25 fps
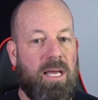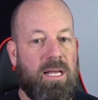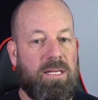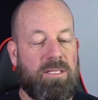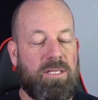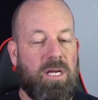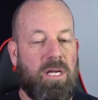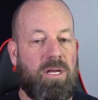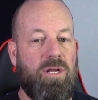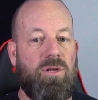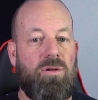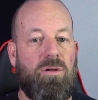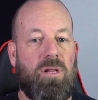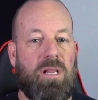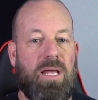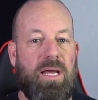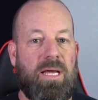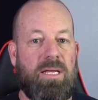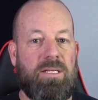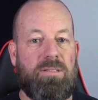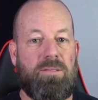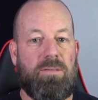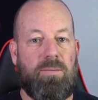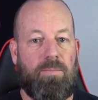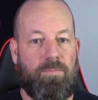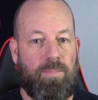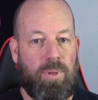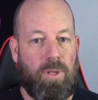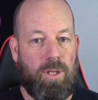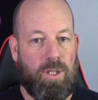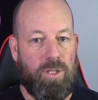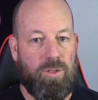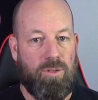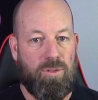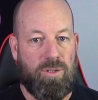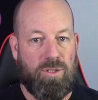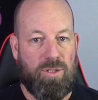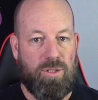And it's gonna utilize
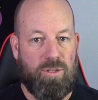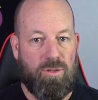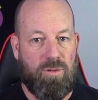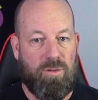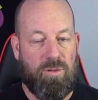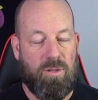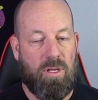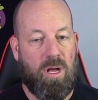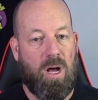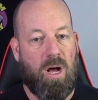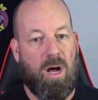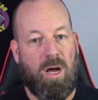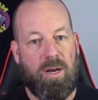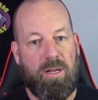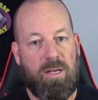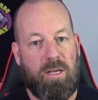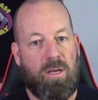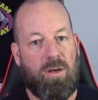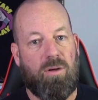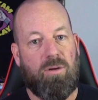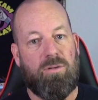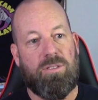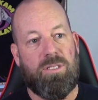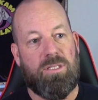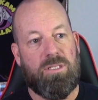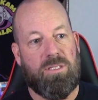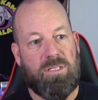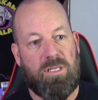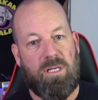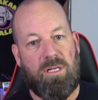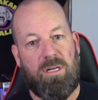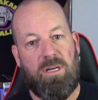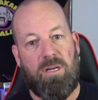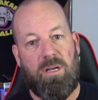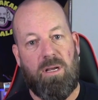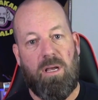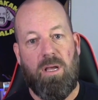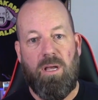Bluetooth audio to
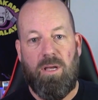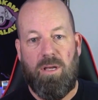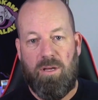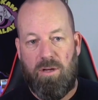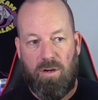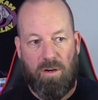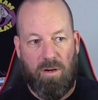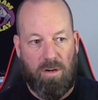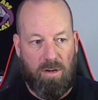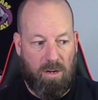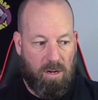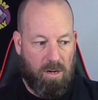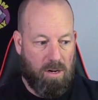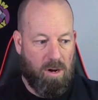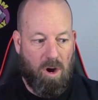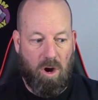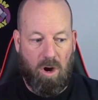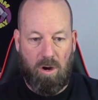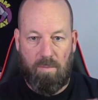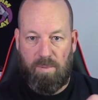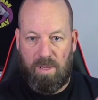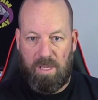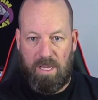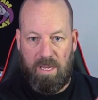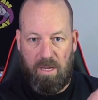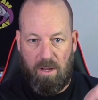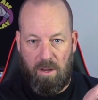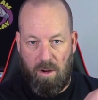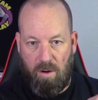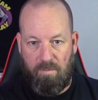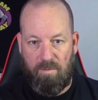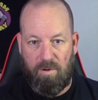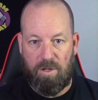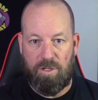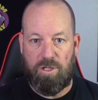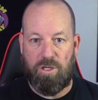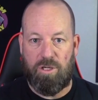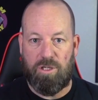send your CarPlay
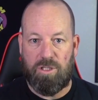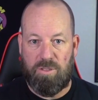over to your